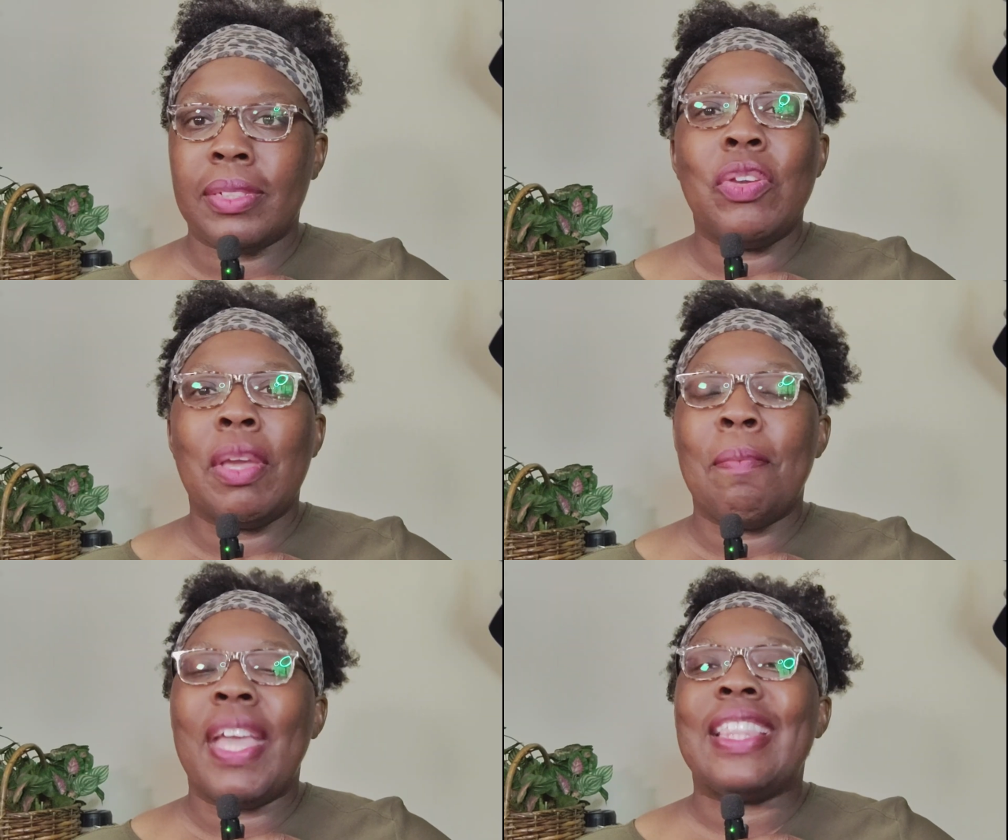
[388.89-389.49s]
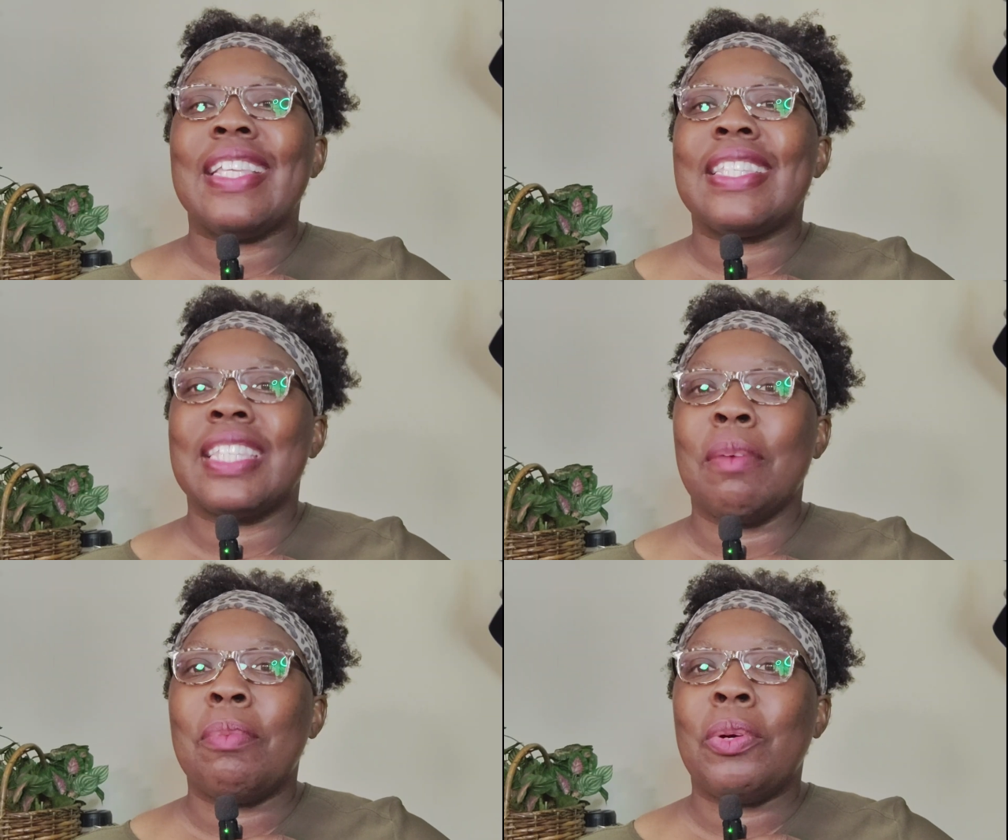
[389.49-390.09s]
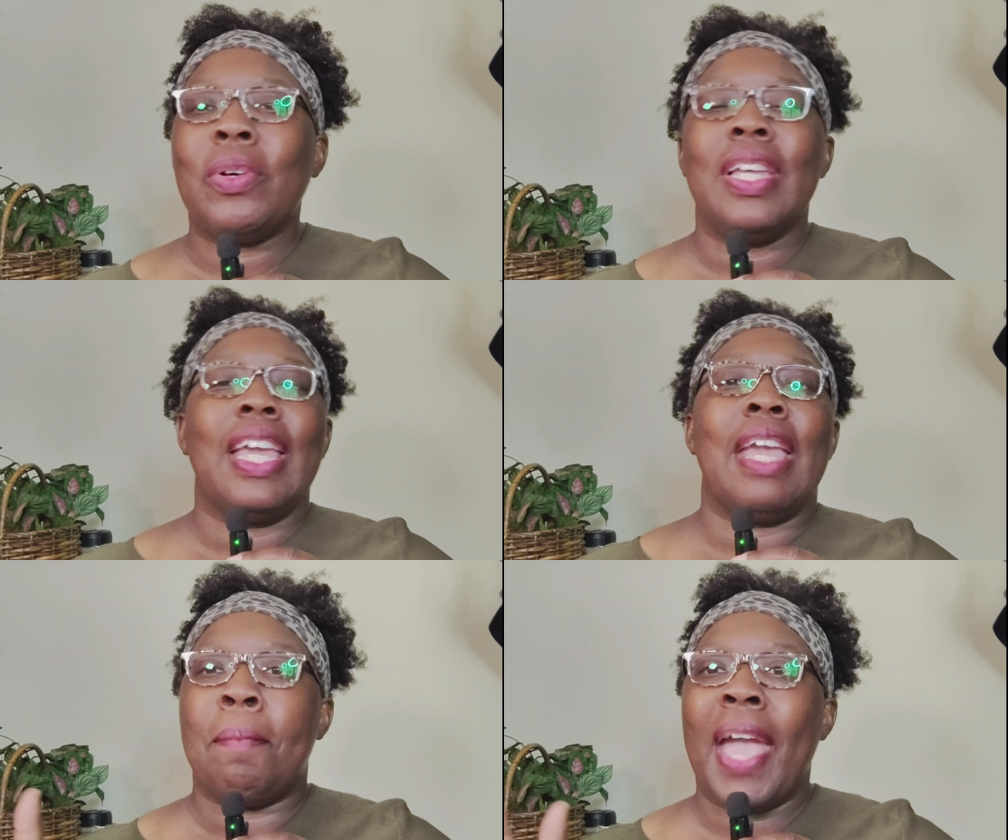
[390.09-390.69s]
You can make this simple
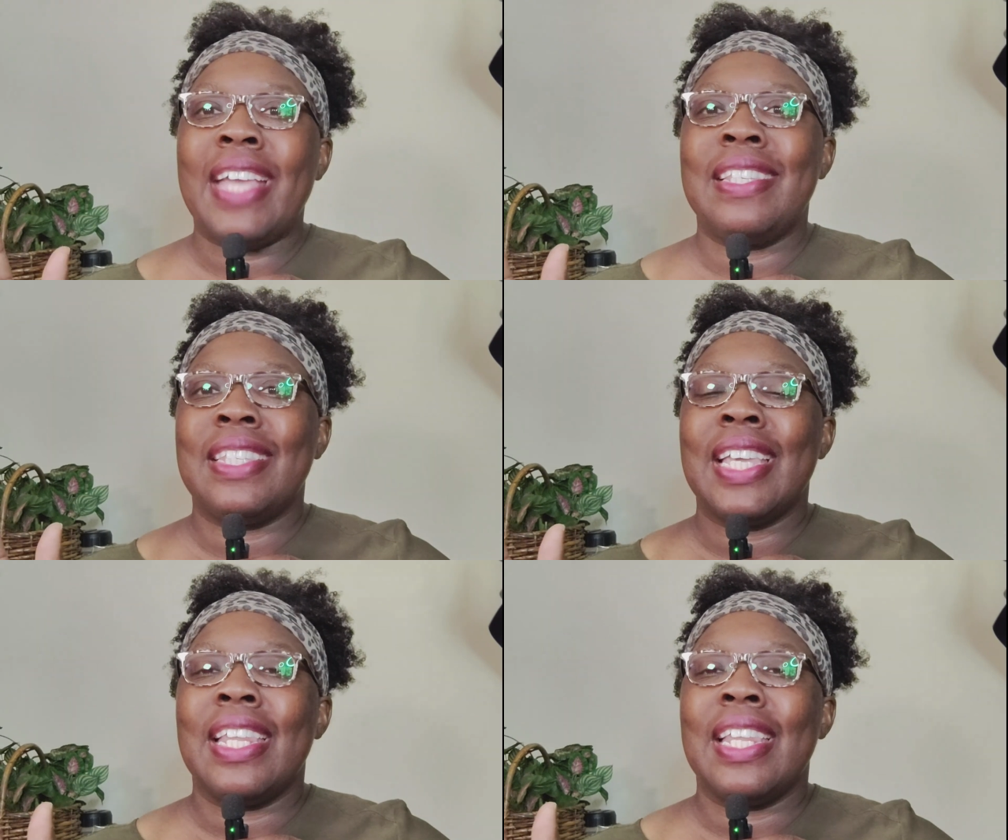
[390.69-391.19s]
and paste